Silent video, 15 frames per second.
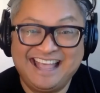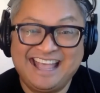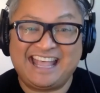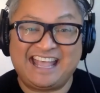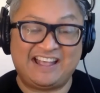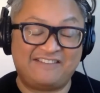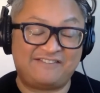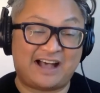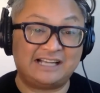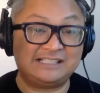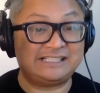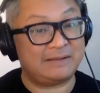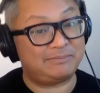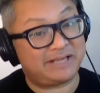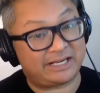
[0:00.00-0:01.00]
if I
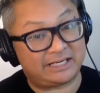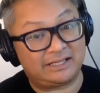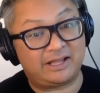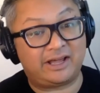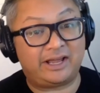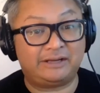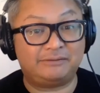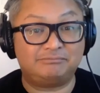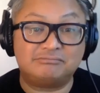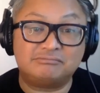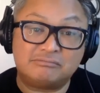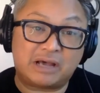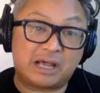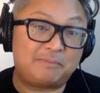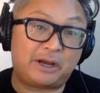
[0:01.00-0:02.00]
stepped out of line,
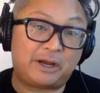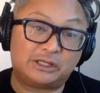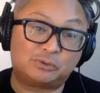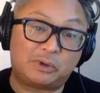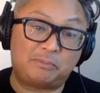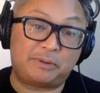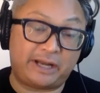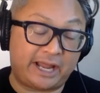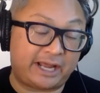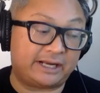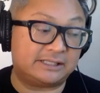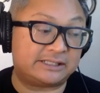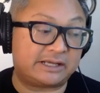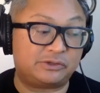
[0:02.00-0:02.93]
my parents went bananas.